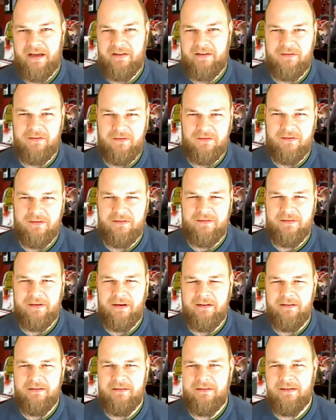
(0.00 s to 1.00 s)
Masters of
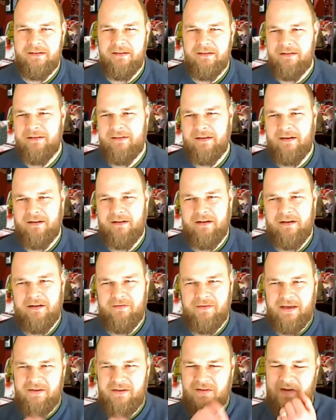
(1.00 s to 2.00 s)
Science in Design
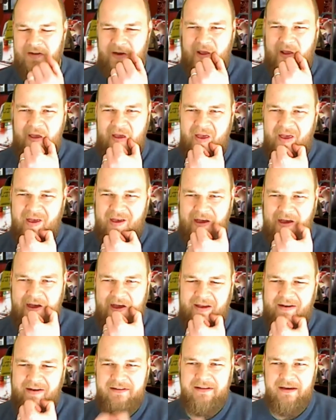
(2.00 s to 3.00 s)
Innovation.
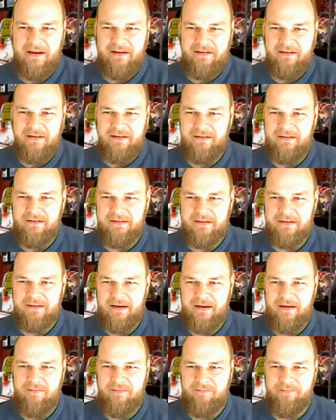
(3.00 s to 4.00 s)
And that is
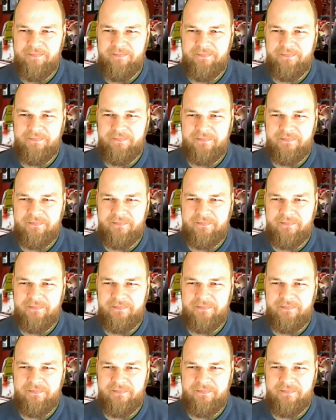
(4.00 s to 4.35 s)
um